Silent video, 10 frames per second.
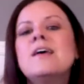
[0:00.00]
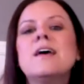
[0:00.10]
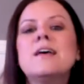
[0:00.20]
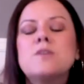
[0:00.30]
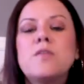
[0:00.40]

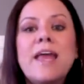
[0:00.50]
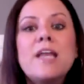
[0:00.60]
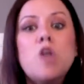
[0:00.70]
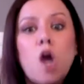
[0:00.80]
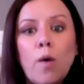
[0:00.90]
So they
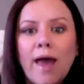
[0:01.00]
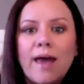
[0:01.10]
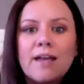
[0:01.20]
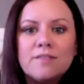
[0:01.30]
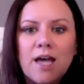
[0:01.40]
know
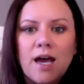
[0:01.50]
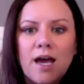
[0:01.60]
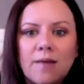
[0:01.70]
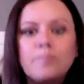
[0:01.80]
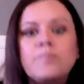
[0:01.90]
ahead of
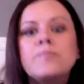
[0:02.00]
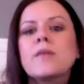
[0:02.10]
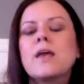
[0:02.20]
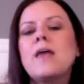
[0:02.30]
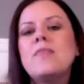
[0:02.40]
time,
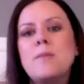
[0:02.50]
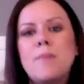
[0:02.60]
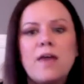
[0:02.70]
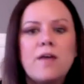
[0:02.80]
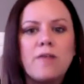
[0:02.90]
and they
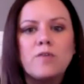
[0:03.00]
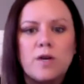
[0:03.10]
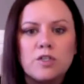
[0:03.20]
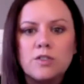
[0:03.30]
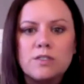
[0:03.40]
may have
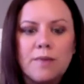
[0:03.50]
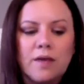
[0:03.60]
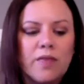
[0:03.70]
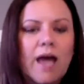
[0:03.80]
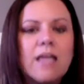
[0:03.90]
questions
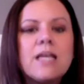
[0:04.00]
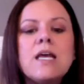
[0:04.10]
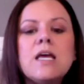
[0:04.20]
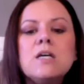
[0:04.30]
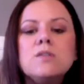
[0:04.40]
about that.
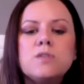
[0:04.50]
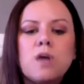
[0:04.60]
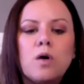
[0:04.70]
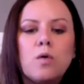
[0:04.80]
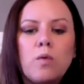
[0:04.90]

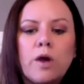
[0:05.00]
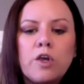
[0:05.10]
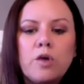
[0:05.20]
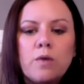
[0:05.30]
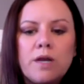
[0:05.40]
So what
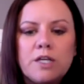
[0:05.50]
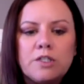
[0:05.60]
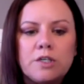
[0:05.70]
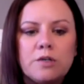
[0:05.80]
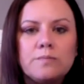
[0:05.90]
you want to
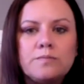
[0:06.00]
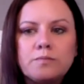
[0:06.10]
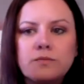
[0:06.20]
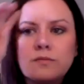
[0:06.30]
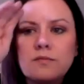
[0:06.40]
do
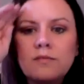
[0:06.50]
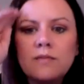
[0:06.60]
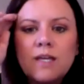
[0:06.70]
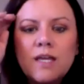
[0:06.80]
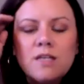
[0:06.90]

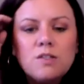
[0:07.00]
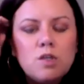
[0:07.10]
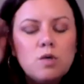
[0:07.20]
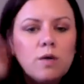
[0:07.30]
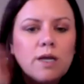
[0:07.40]
is
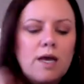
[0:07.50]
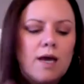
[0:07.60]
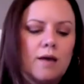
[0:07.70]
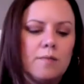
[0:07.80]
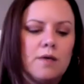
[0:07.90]
you want
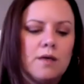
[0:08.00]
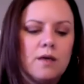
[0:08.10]
to,